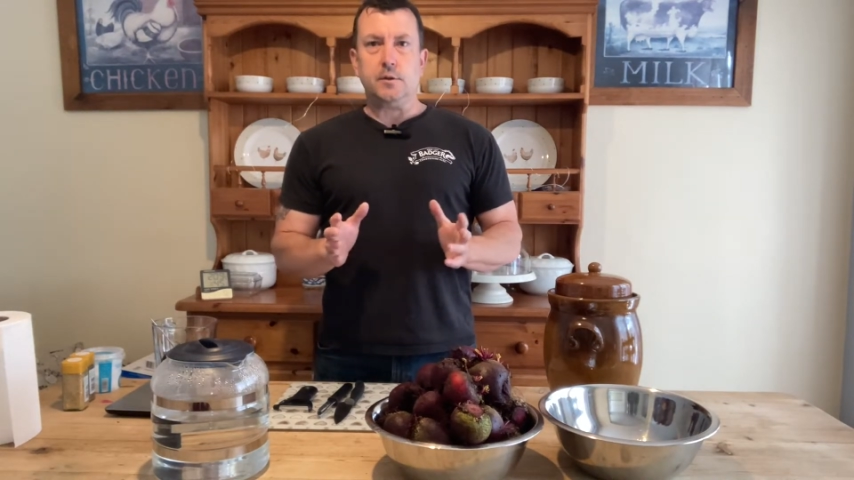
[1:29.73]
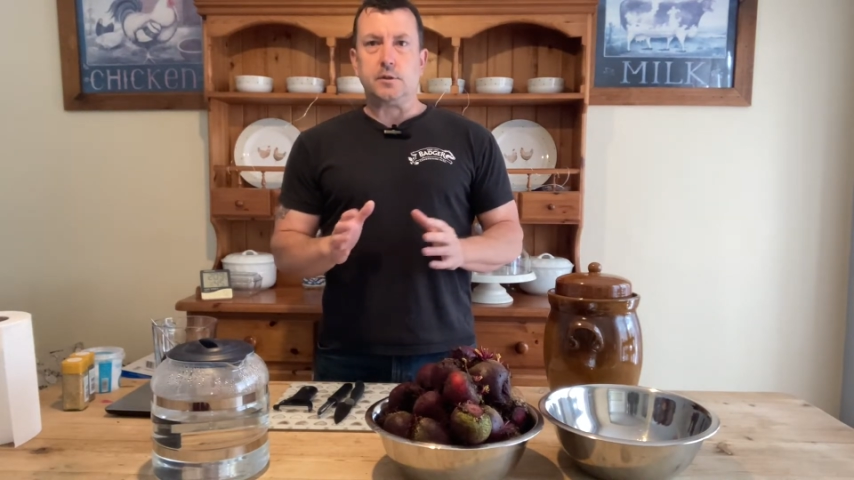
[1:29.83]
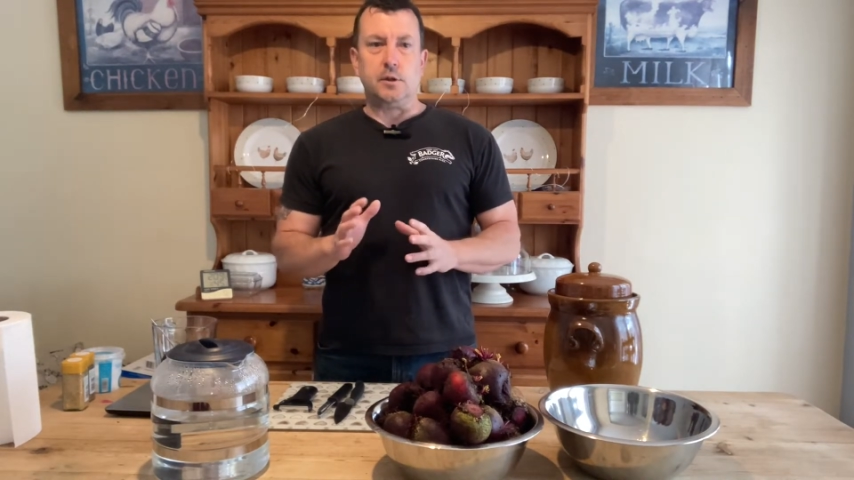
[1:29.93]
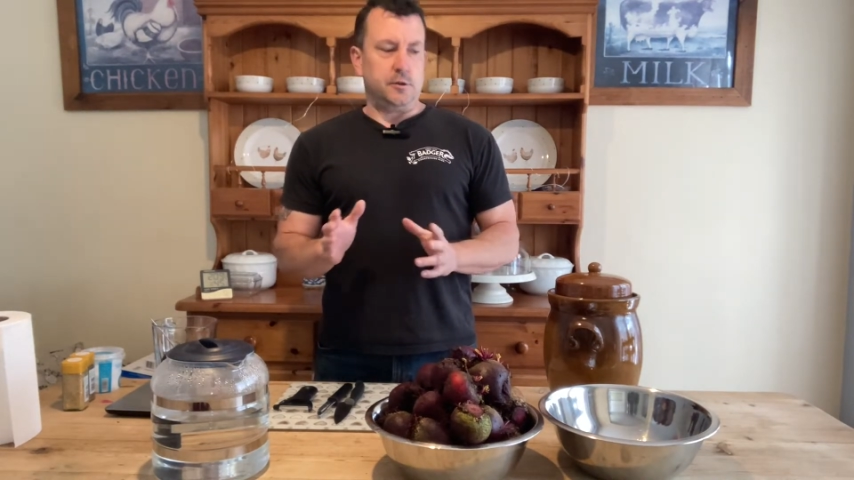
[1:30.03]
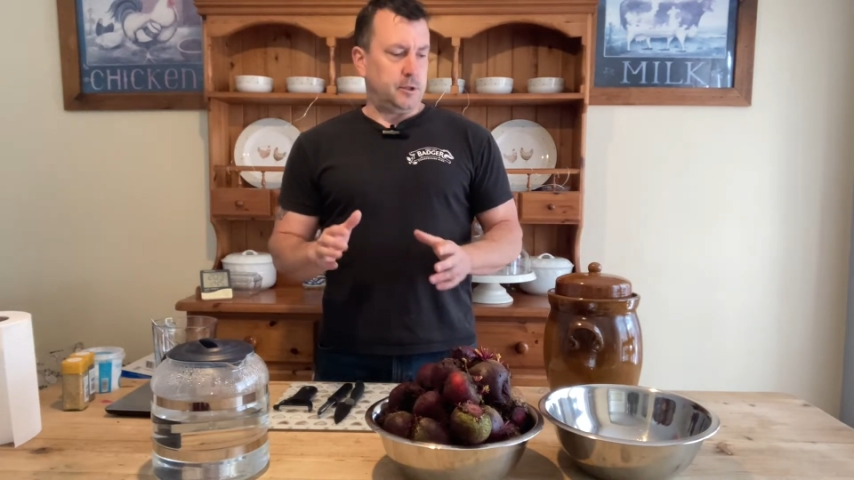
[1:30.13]

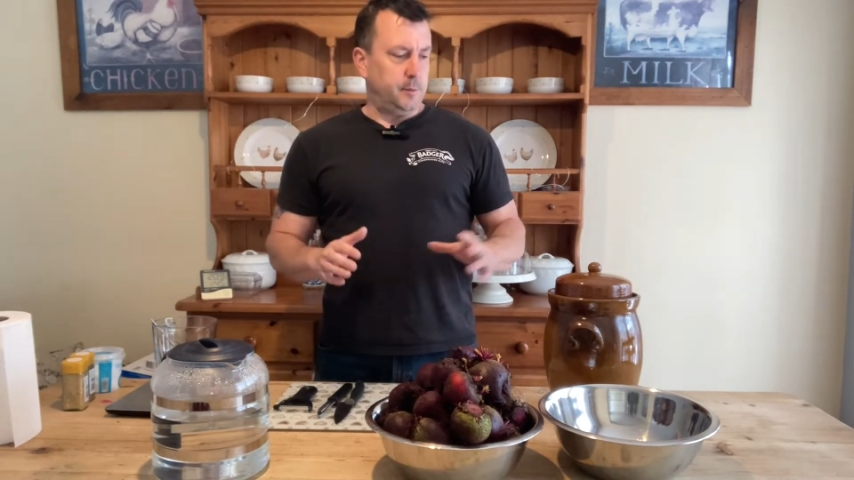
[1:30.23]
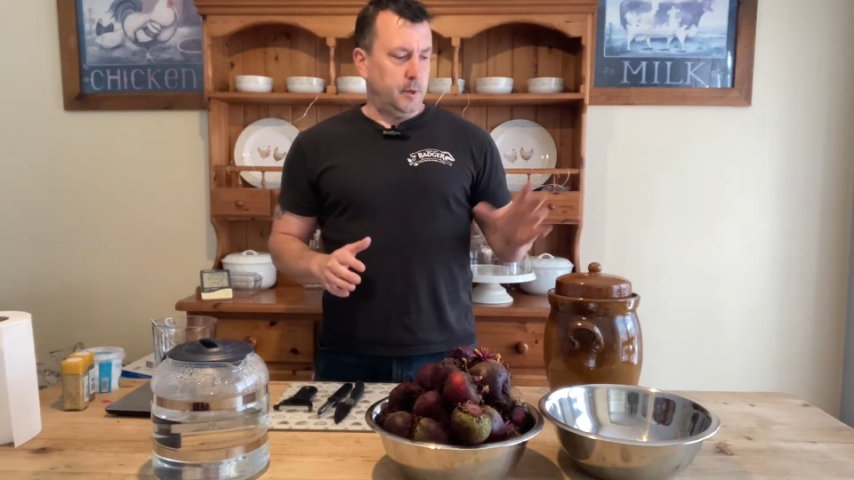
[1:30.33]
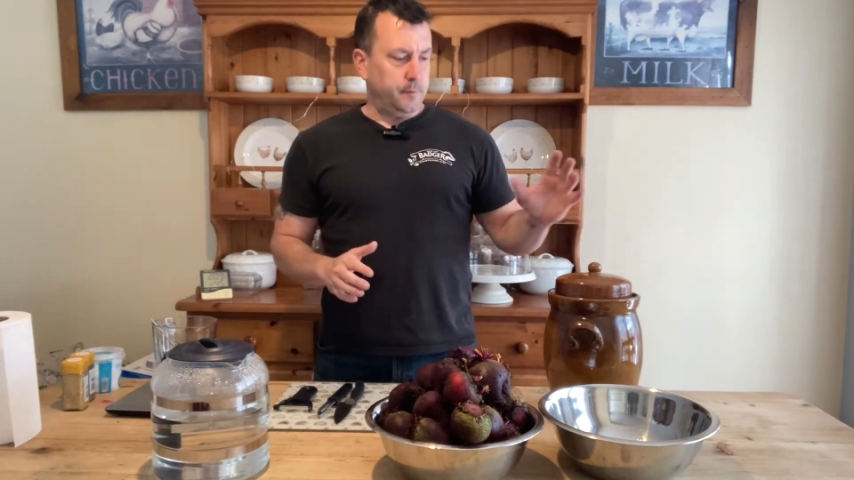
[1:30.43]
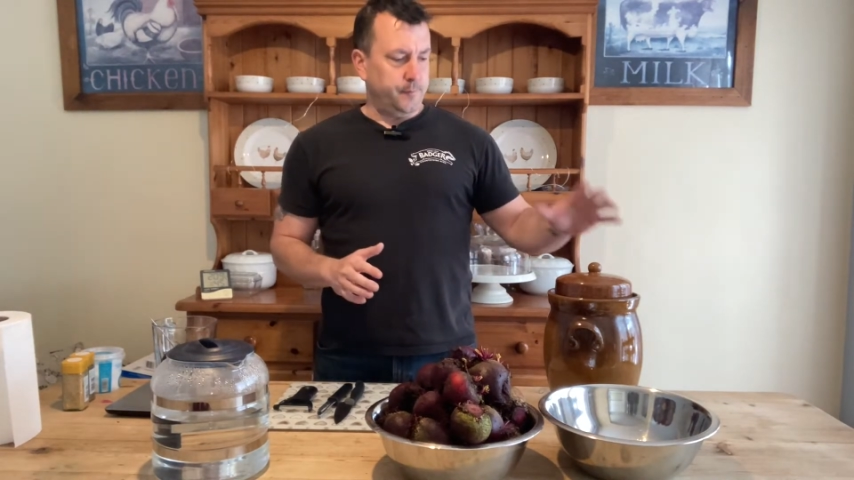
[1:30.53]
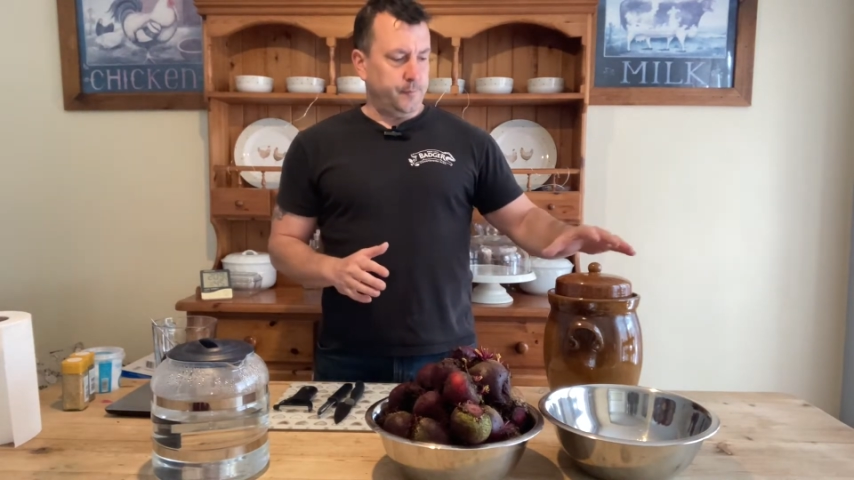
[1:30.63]
sliced them
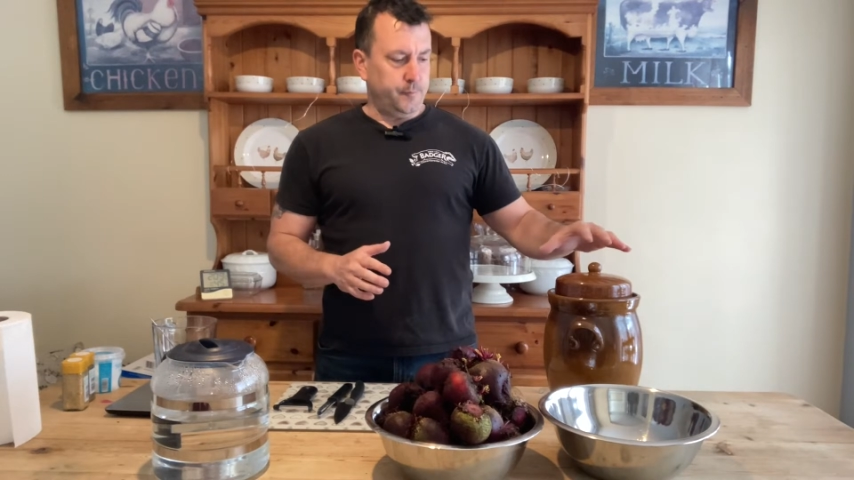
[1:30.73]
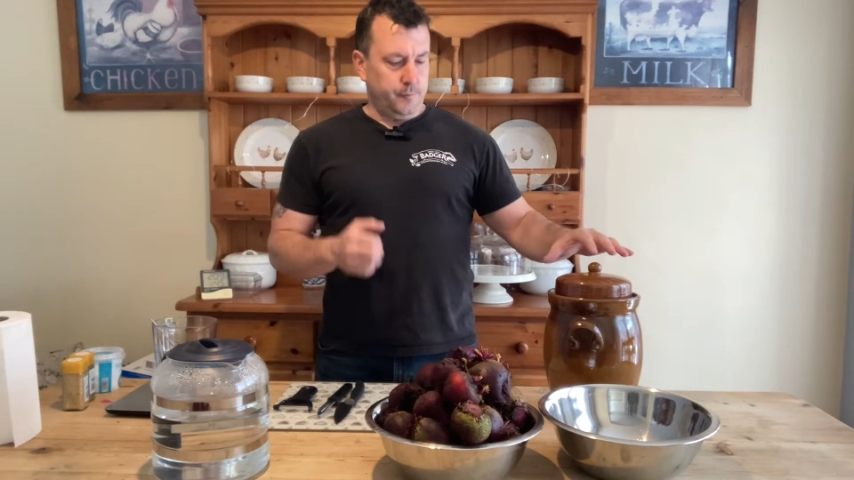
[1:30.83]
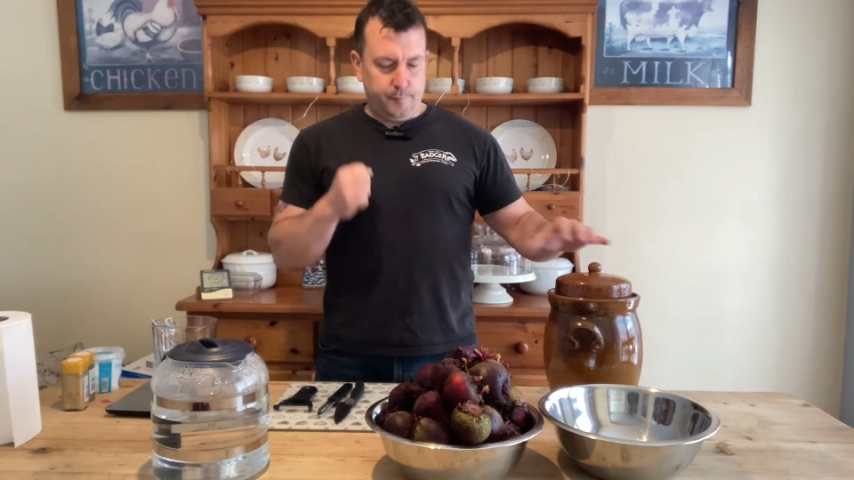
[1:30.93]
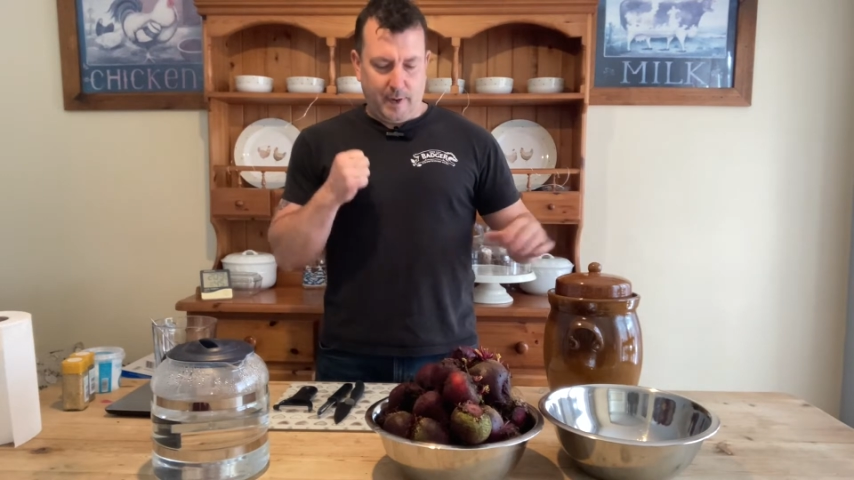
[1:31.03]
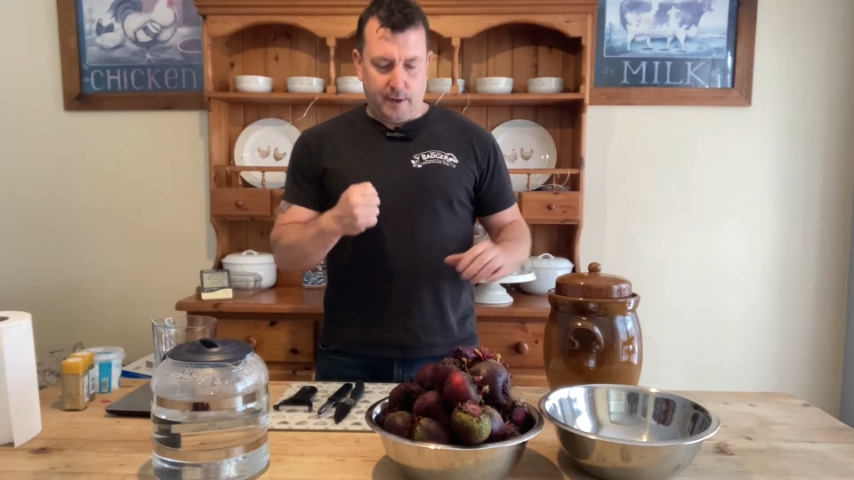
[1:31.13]
up,
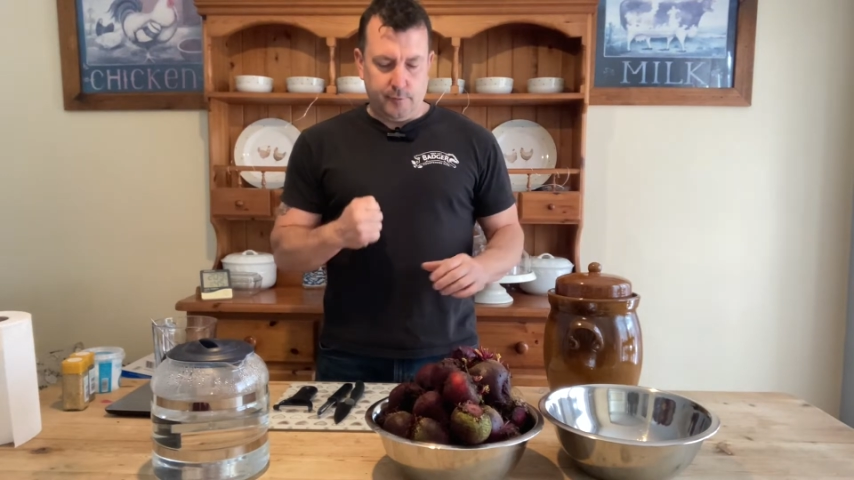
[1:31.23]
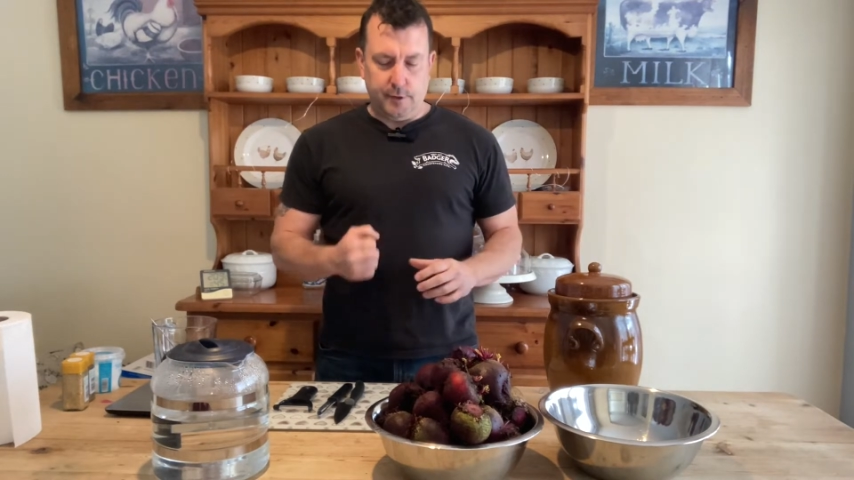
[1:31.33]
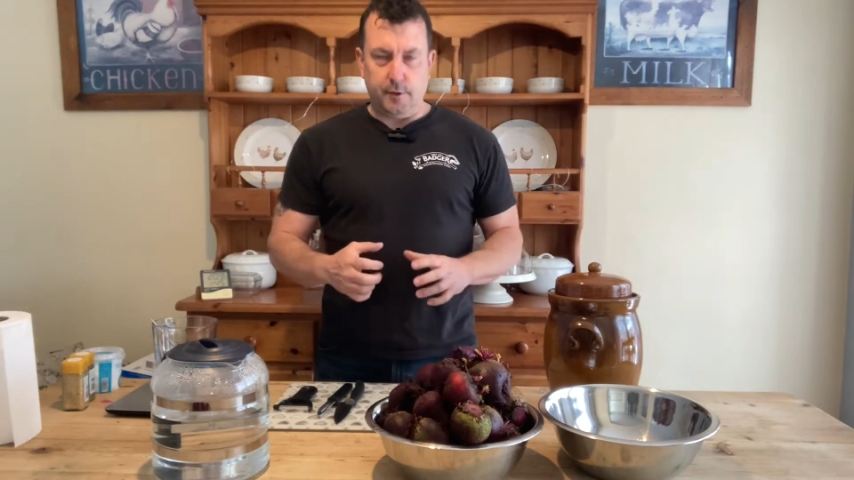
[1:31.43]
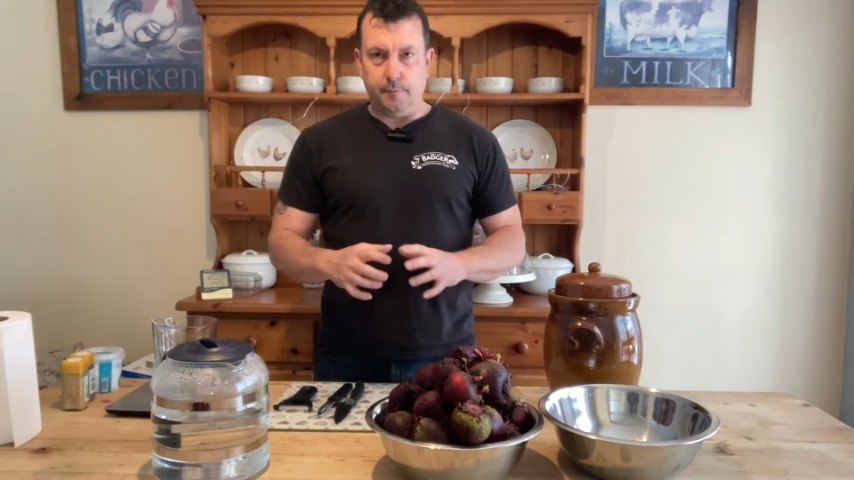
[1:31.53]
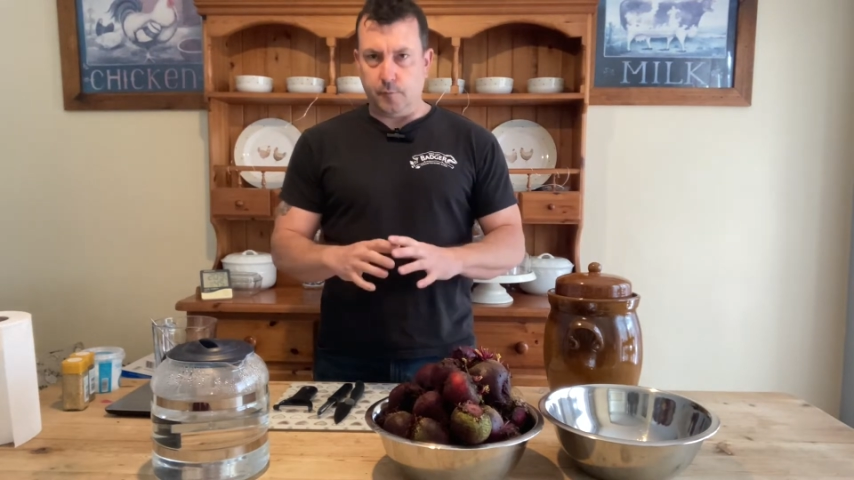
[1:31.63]

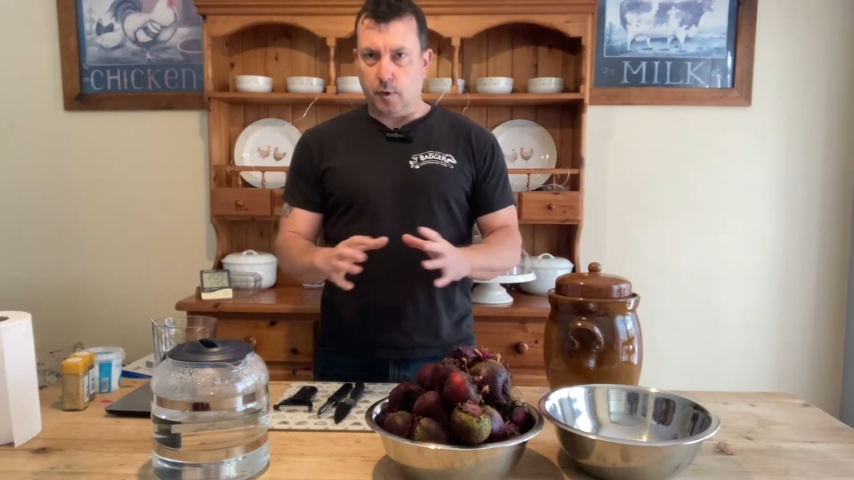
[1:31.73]
pounded them,